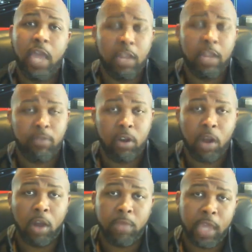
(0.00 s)

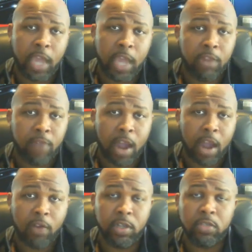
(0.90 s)
update
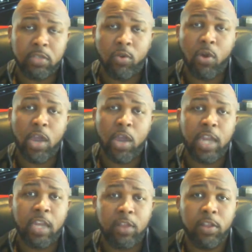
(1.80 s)
antivirus or
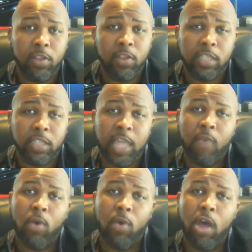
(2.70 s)
any other things
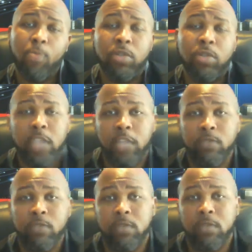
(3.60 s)
that will help
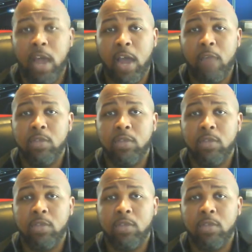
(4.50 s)
protect you from the virus.